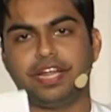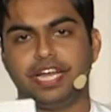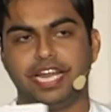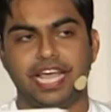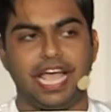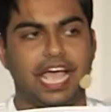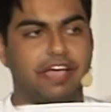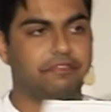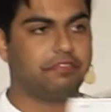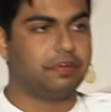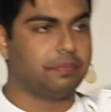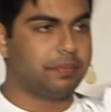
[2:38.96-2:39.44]
Welle,
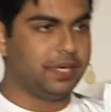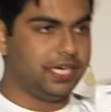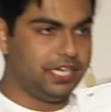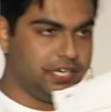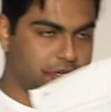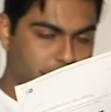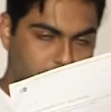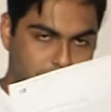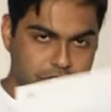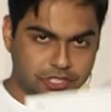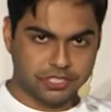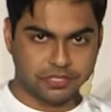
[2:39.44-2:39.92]
everybody
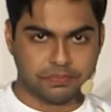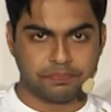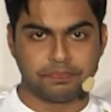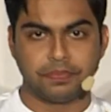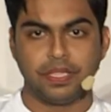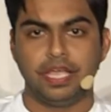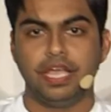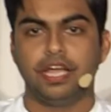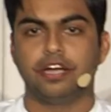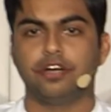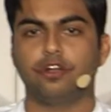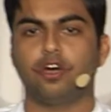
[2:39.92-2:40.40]
knows.
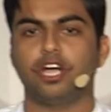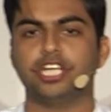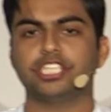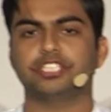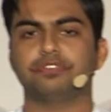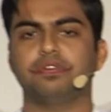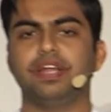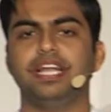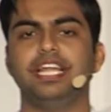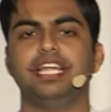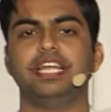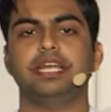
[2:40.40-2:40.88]

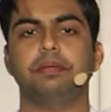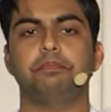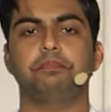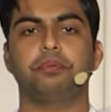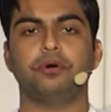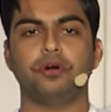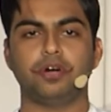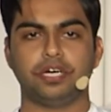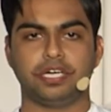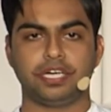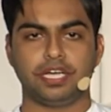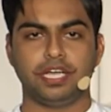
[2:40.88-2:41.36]
Deutsche Welle
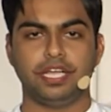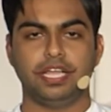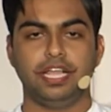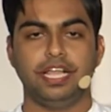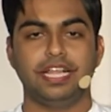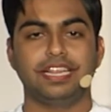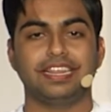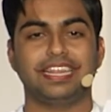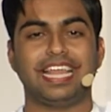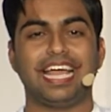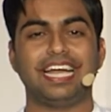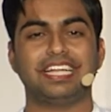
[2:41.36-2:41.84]
report
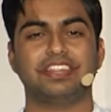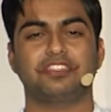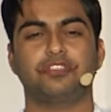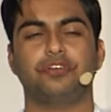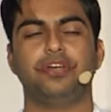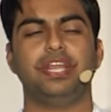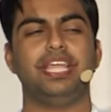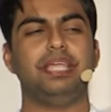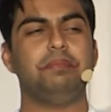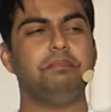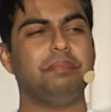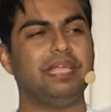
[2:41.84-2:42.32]
that
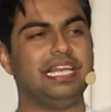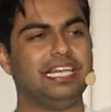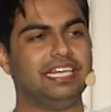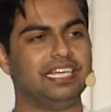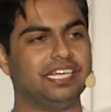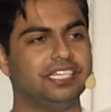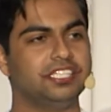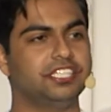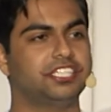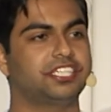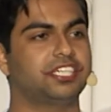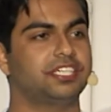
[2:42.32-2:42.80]
3
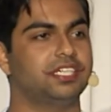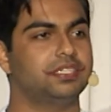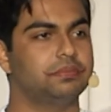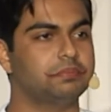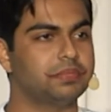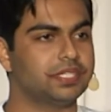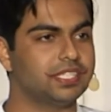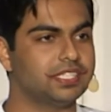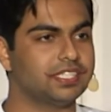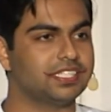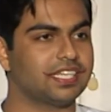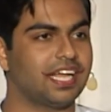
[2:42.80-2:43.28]
million
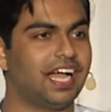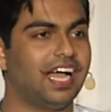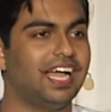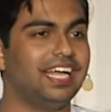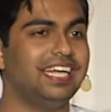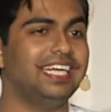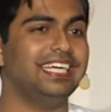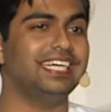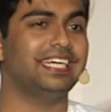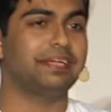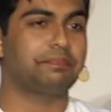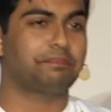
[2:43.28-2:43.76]
Germans are
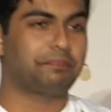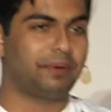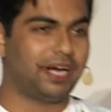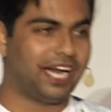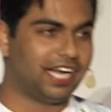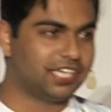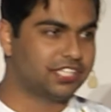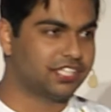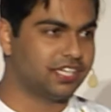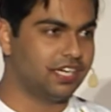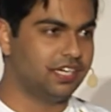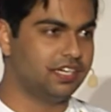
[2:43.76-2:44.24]
in
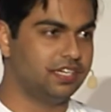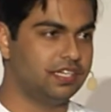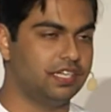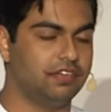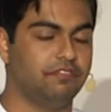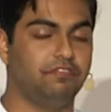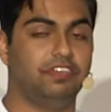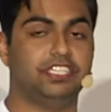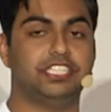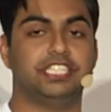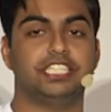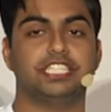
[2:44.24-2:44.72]
depression,
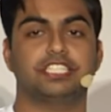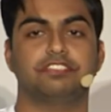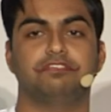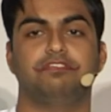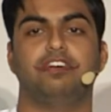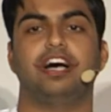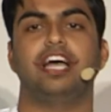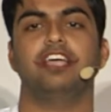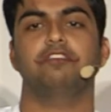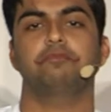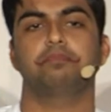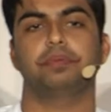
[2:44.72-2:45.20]
which is
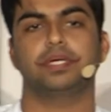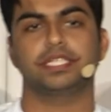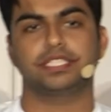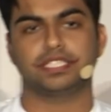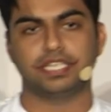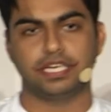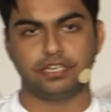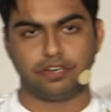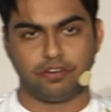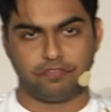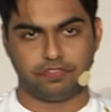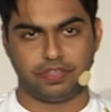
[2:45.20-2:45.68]

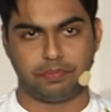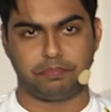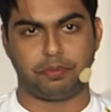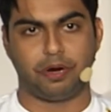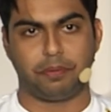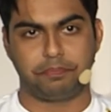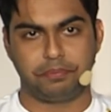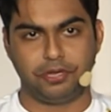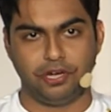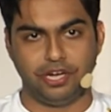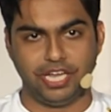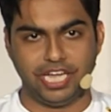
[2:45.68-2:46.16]
5% of the
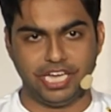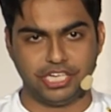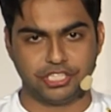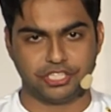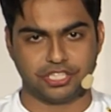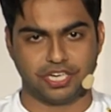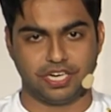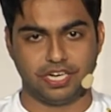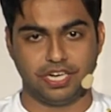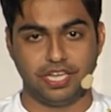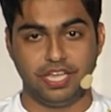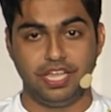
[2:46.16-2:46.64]

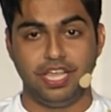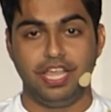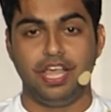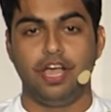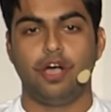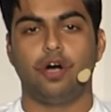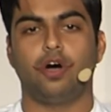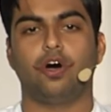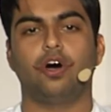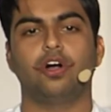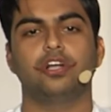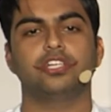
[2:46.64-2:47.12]
population.
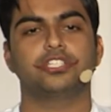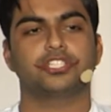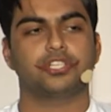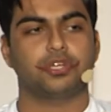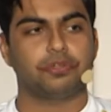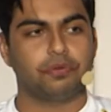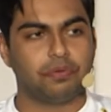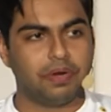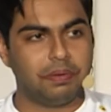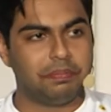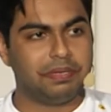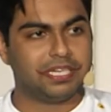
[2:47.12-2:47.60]
Also,
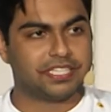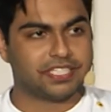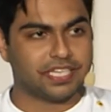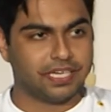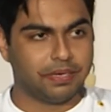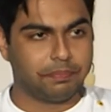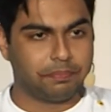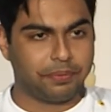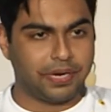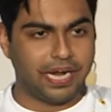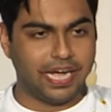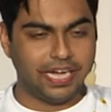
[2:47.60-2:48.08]
you will be
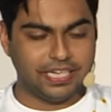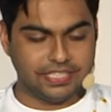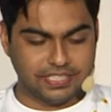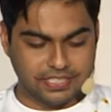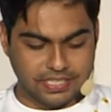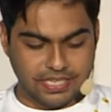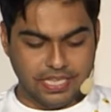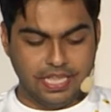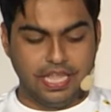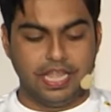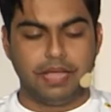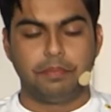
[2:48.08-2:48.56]

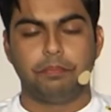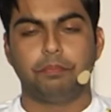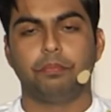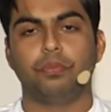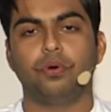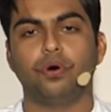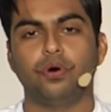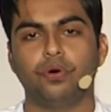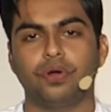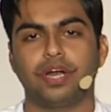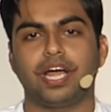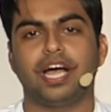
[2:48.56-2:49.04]
surprised,
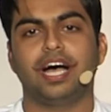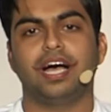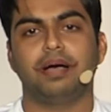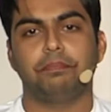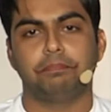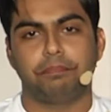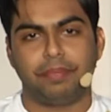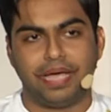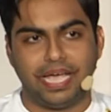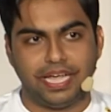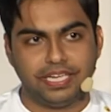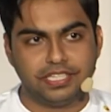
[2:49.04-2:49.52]
more
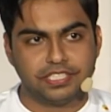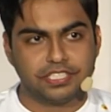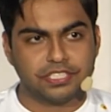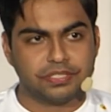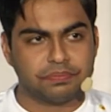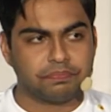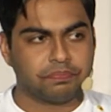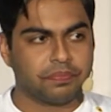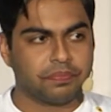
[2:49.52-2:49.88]
are men.